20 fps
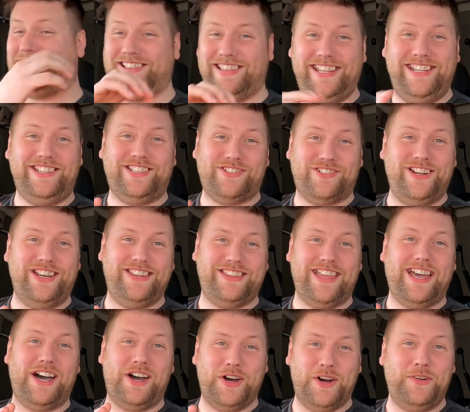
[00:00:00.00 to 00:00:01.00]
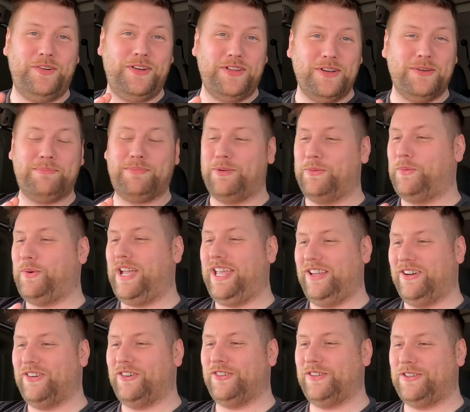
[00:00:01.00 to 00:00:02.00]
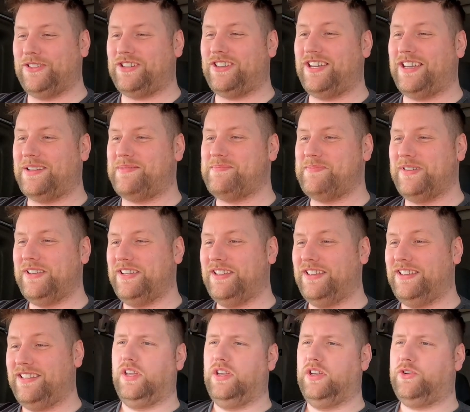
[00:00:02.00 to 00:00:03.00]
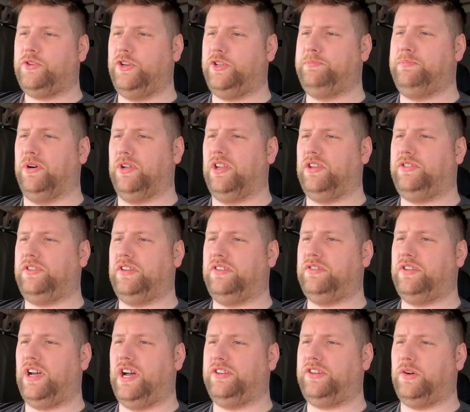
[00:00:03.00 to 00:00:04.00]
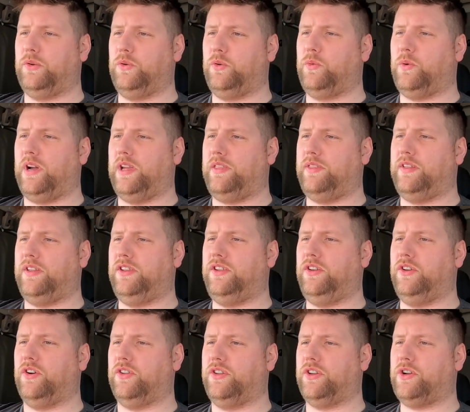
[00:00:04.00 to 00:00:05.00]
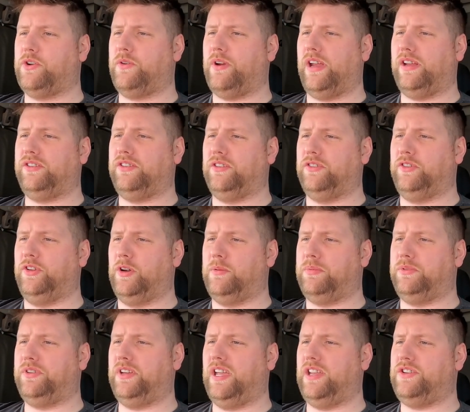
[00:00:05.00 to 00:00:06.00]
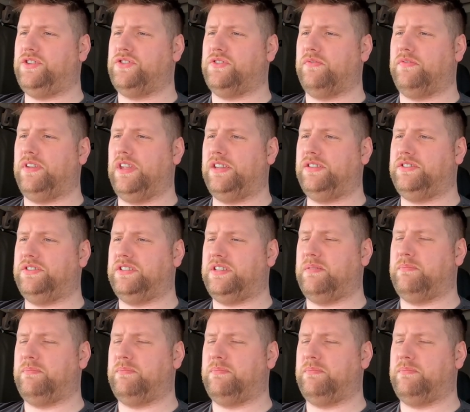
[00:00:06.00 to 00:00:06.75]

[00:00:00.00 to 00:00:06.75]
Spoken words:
literally that hurry up and wait all the time. Chris Butler says, I don't quite think you got the correct interpretation of Ness's